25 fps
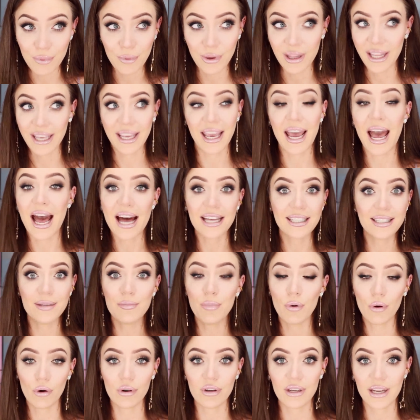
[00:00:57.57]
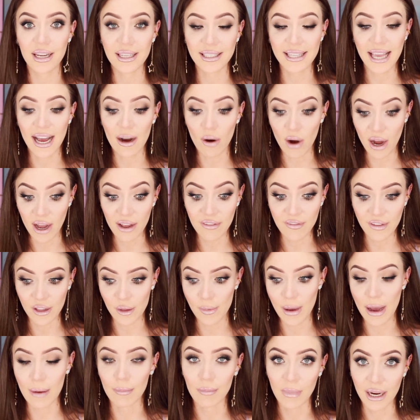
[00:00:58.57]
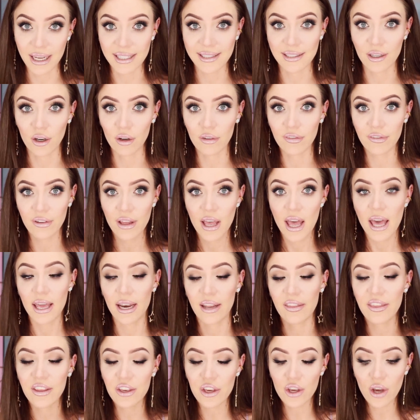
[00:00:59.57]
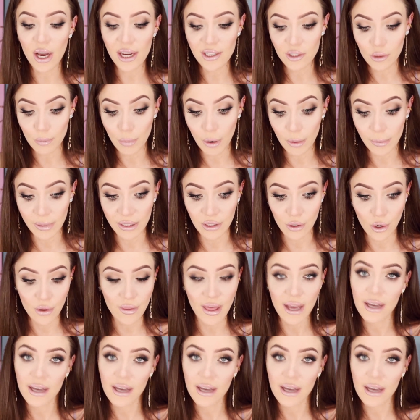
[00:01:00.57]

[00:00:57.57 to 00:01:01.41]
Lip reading: like as important as how I feel about myself. And I think you guys will probably know